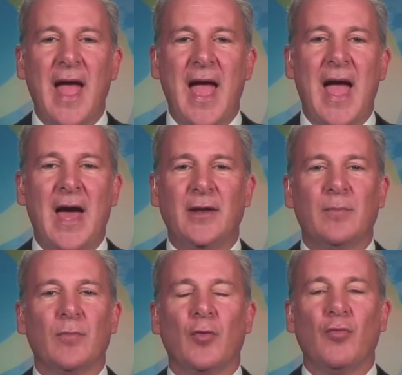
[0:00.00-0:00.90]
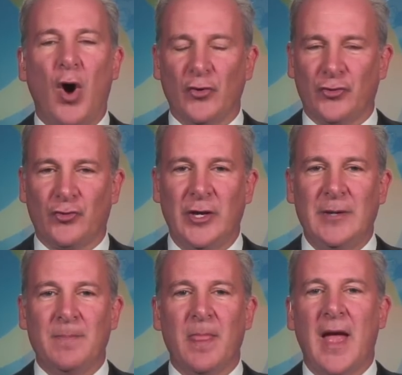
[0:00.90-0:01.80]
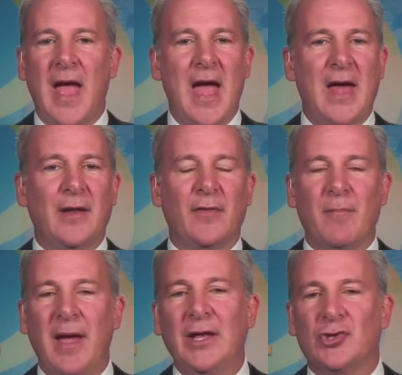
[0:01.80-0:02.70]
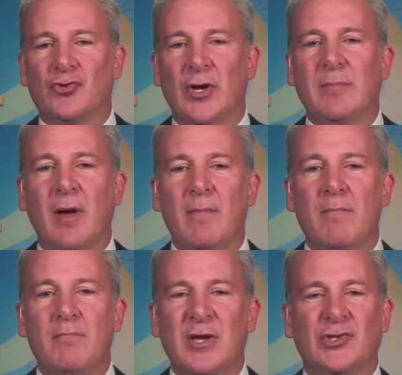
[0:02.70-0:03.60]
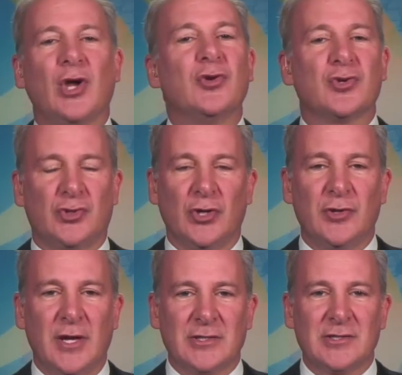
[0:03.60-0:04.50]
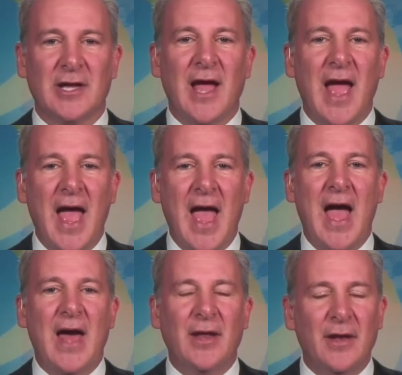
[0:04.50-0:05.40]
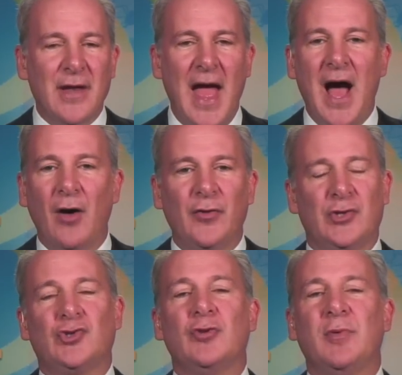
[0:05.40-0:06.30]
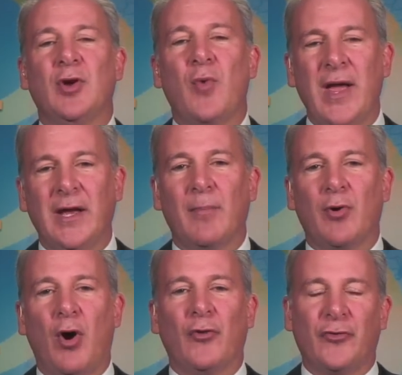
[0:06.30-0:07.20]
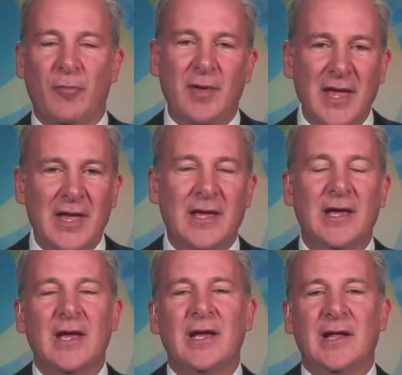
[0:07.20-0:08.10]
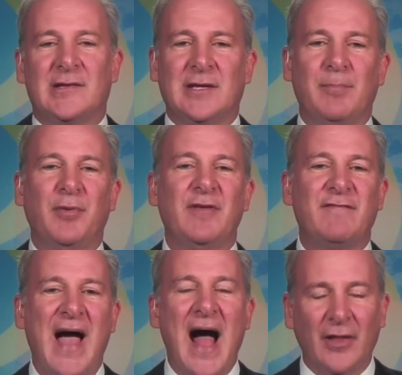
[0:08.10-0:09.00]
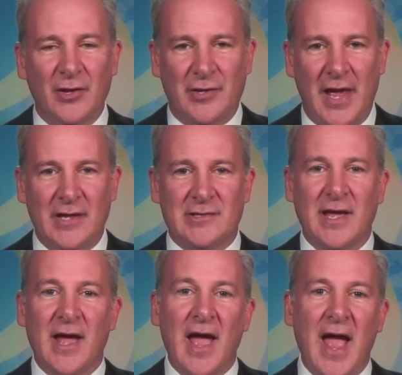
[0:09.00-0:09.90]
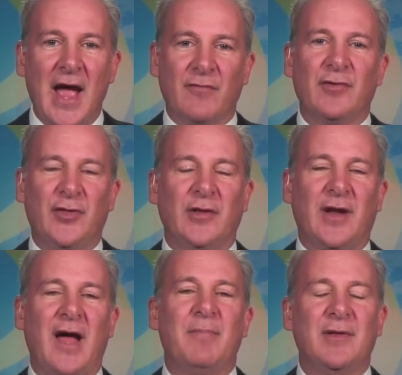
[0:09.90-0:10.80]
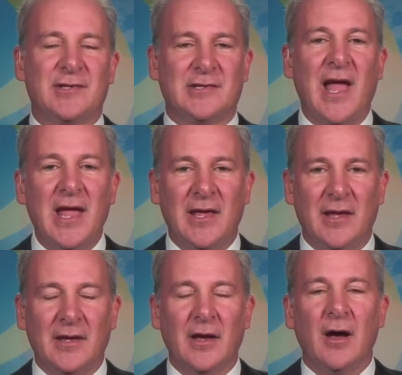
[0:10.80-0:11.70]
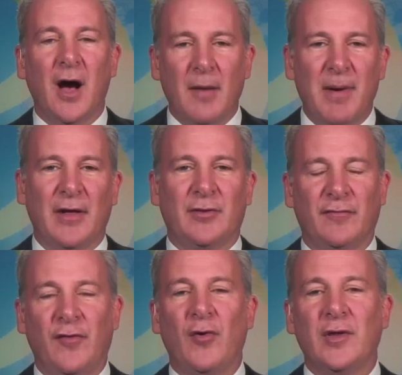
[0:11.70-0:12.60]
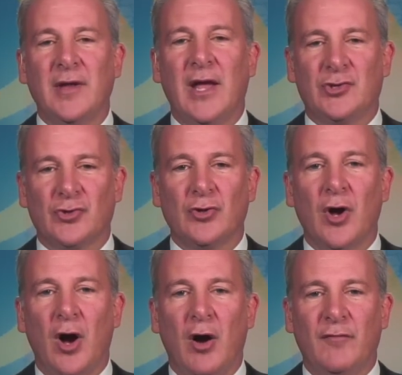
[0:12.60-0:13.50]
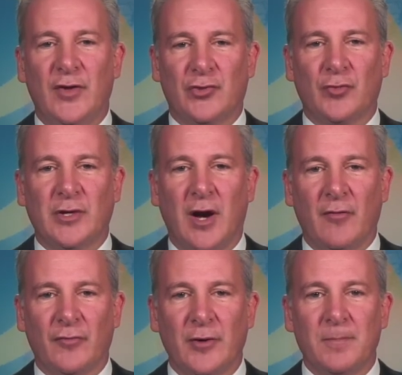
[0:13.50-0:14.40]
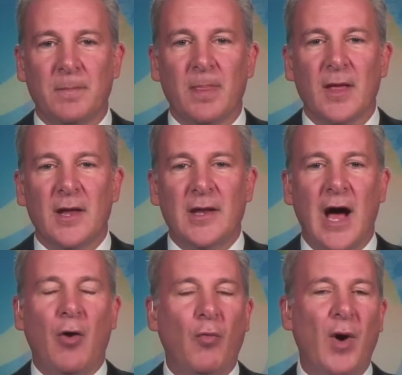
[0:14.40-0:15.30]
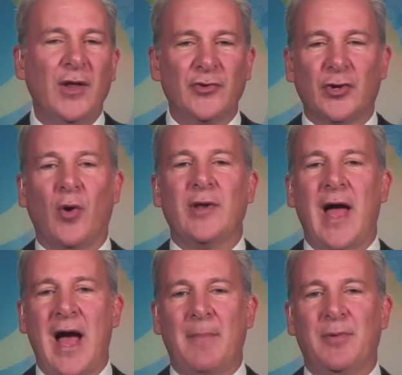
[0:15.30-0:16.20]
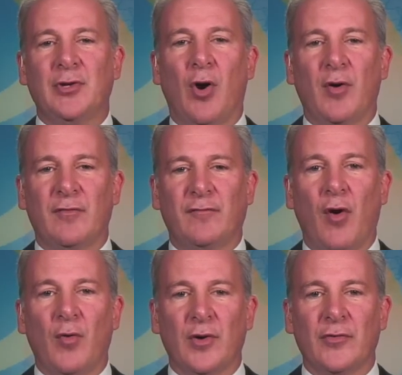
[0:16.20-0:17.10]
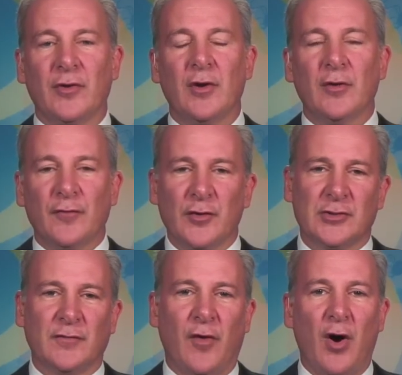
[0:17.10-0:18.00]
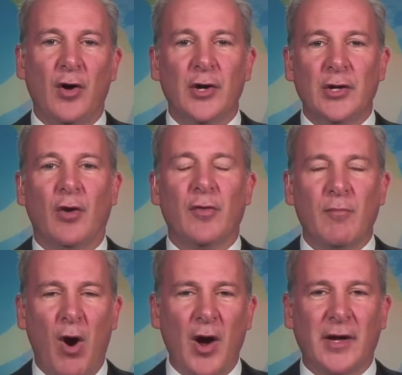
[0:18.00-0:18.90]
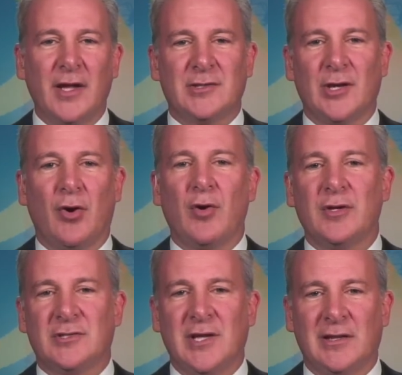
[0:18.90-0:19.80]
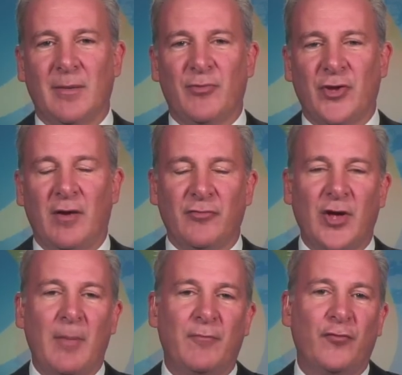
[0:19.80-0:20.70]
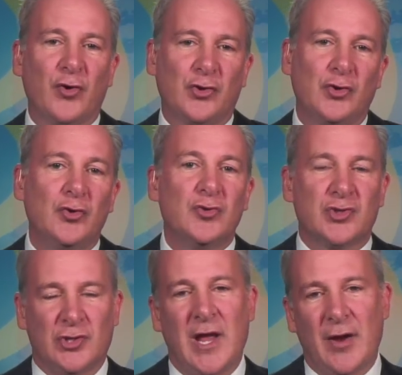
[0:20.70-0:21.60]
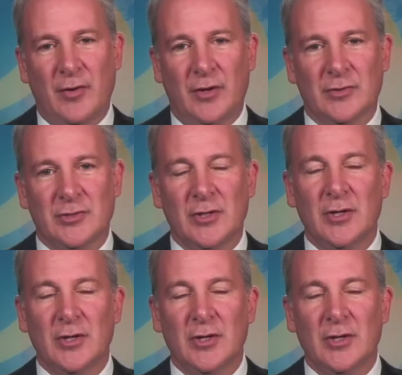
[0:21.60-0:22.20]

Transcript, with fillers: And Wall Street and the mainstream misunderstood this. And now this should be a wake up call. To me, it simply validates everything that I've been saying about the phony nature of this recovery. Now, what is going to happen going forwards? First of all, you know, the markets had already set themselves up for two scenarios.